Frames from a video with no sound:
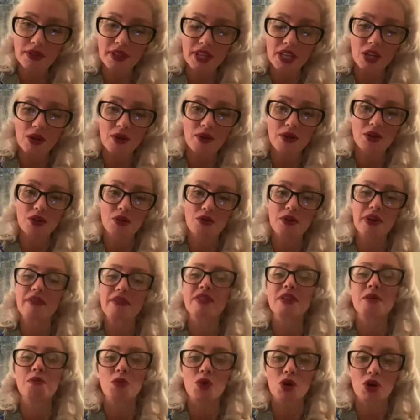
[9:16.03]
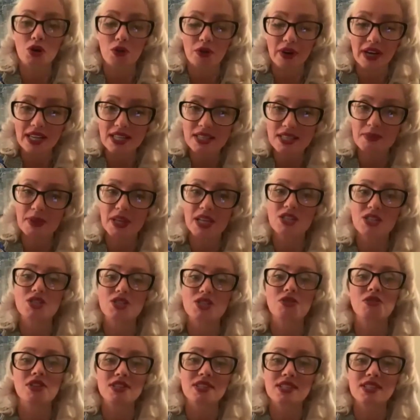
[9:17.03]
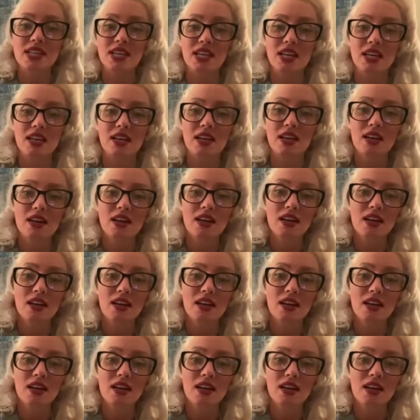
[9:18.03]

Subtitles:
that you give them more grace because you can see,